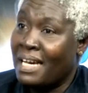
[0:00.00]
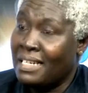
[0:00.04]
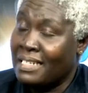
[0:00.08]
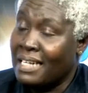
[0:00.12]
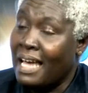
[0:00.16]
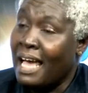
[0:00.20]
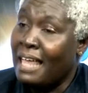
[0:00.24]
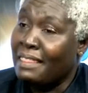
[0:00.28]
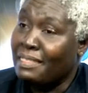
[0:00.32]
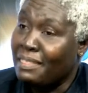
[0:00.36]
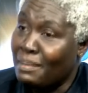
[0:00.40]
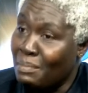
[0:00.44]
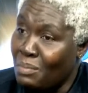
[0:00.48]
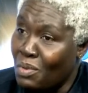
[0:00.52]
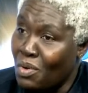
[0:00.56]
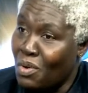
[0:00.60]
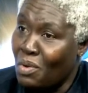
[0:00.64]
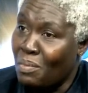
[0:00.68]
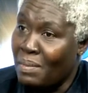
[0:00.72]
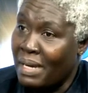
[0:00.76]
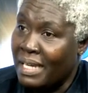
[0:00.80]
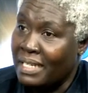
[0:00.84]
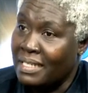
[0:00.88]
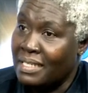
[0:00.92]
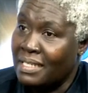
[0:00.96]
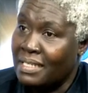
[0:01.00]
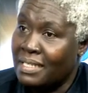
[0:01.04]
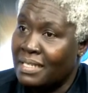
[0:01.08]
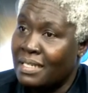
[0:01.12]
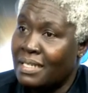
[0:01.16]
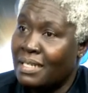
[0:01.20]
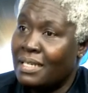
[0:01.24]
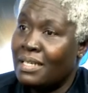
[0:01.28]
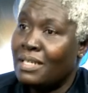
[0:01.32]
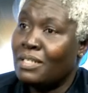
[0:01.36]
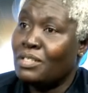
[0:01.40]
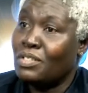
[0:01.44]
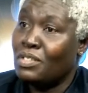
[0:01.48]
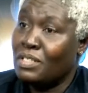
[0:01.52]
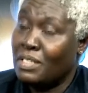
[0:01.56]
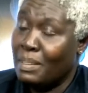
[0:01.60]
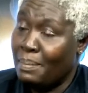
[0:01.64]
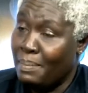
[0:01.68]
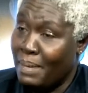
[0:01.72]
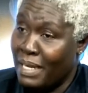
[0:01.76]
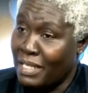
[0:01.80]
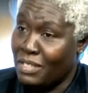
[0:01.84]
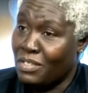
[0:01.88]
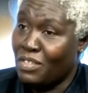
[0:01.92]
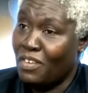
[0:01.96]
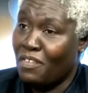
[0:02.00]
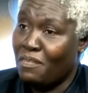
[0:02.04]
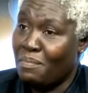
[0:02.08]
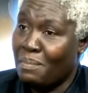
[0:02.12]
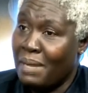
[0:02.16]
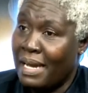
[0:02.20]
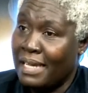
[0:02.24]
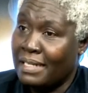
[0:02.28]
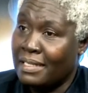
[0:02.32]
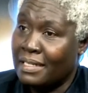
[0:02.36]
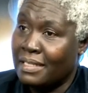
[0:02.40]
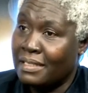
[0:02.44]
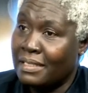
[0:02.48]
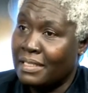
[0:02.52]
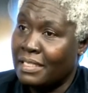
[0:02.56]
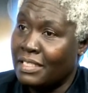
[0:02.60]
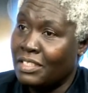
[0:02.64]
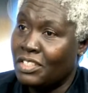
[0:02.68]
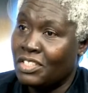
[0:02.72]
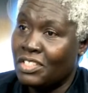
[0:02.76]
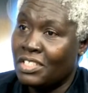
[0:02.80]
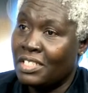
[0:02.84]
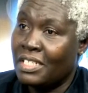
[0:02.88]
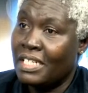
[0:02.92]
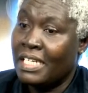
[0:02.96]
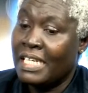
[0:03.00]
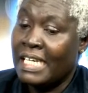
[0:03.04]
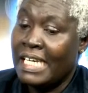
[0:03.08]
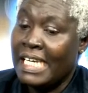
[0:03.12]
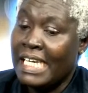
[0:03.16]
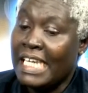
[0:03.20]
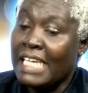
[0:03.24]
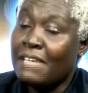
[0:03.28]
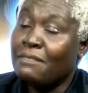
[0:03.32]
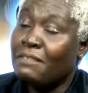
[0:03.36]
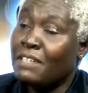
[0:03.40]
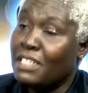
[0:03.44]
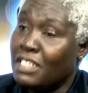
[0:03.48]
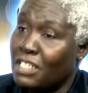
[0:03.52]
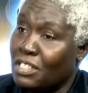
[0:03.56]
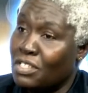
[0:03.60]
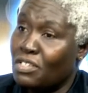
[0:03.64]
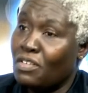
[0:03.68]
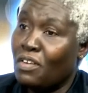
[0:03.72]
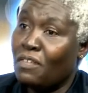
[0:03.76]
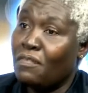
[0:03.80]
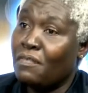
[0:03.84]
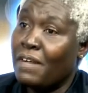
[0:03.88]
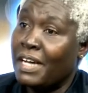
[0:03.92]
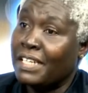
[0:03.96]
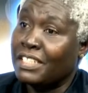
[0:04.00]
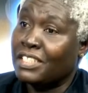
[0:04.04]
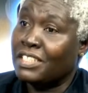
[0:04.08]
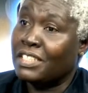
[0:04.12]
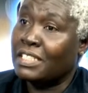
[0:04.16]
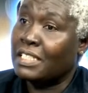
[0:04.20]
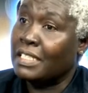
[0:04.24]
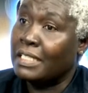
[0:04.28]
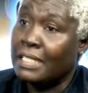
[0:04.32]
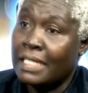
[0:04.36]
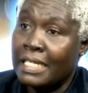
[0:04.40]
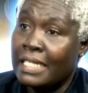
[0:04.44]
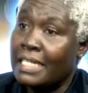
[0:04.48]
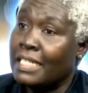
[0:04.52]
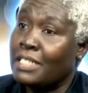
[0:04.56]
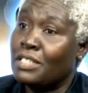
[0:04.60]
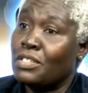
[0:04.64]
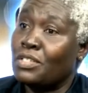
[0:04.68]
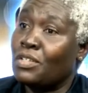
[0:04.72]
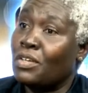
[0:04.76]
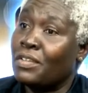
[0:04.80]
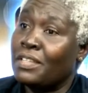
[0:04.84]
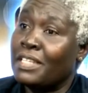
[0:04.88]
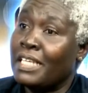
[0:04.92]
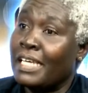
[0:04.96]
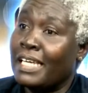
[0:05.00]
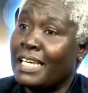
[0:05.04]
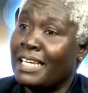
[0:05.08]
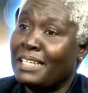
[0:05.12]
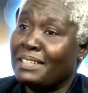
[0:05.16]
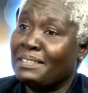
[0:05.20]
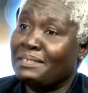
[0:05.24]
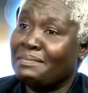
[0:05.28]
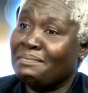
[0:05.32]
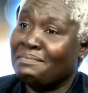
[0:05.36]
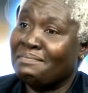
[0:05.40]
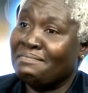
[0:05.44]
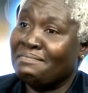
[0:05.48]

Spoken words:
But at the moment, to the best of my knowledge, if it is not functioning, it's not there.